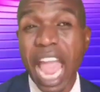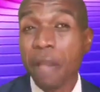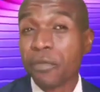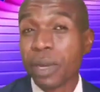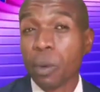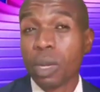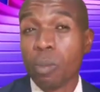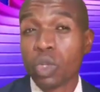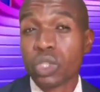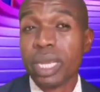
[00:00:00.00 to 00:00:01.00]
Everybody
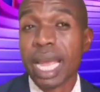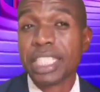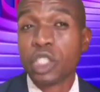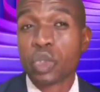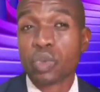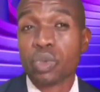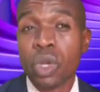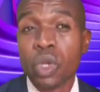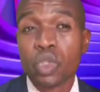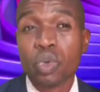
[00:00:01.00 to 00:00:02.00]
must hear this truth
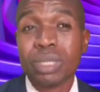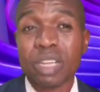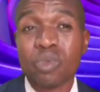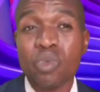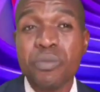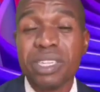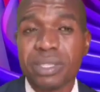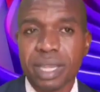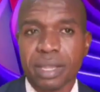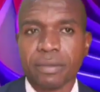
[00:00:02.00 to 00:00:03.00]
so that we'll be
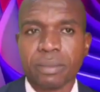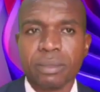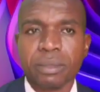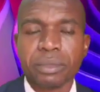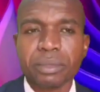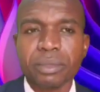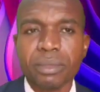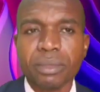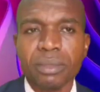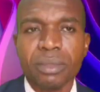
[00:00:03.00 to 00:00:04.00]
saved.
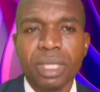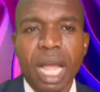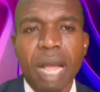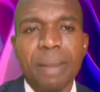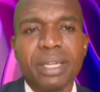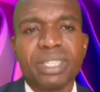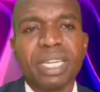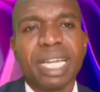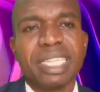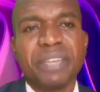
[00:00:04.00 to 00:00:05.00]
Am I
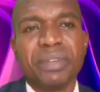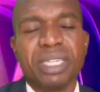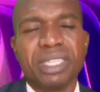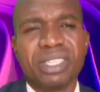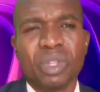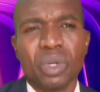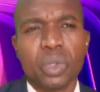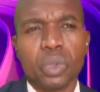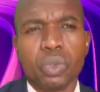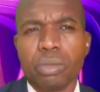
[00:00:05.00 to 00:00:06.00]
saying that giving is not
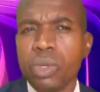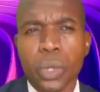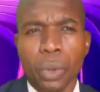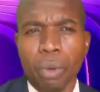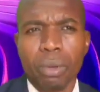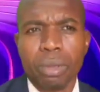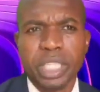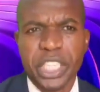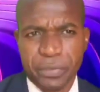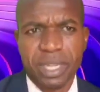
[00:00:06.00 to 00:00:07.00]
good? No,
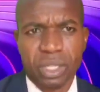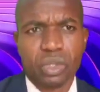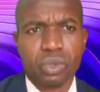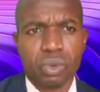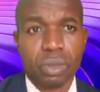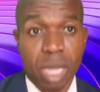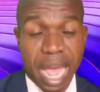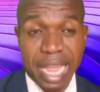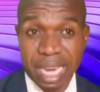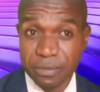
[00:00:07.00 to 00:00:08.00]
giving is good.
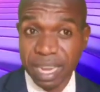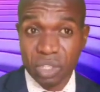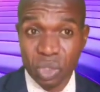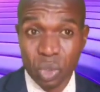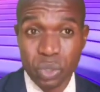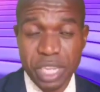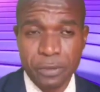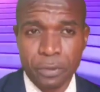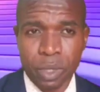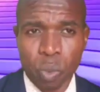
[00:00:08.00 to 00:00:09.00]
I advise you to
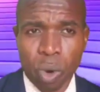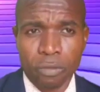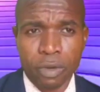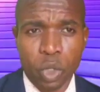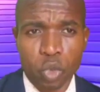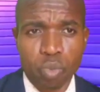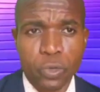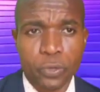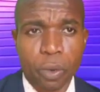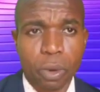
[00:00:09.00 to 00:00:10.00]
give for the work of God to
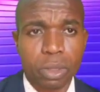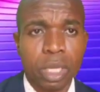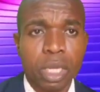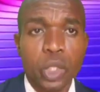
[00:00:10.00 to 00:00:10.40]
move forward.